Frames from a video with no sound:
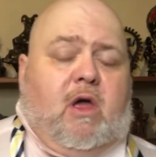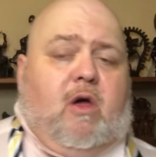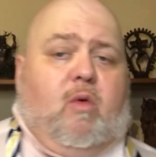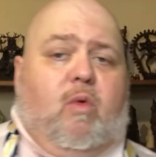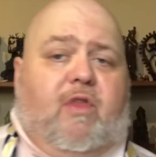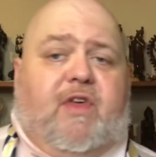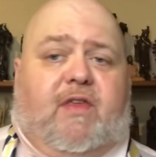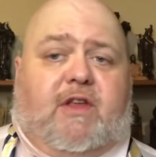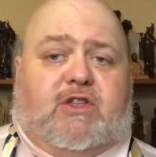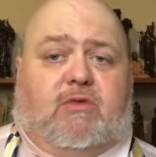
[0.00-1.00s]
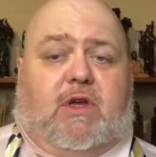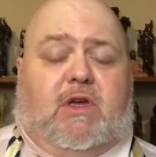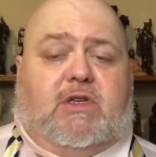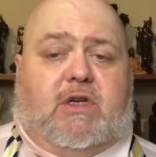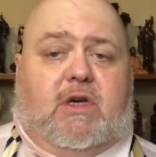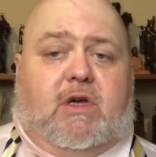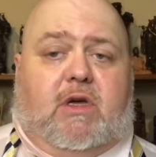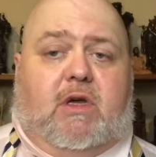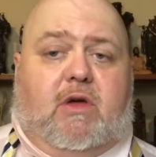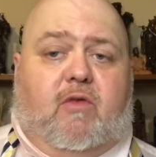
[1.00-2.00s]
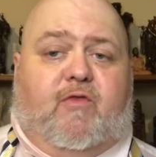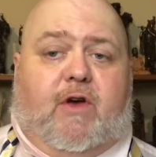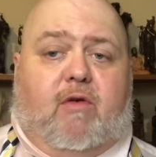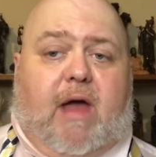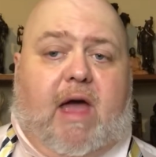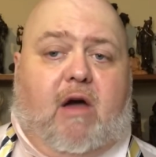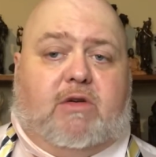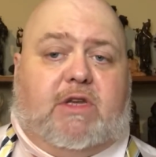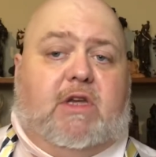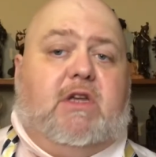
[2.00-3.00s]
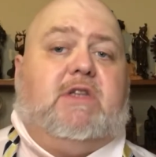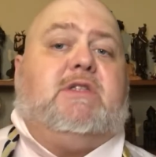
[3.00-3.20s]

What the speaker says: one thing that you need to figure out is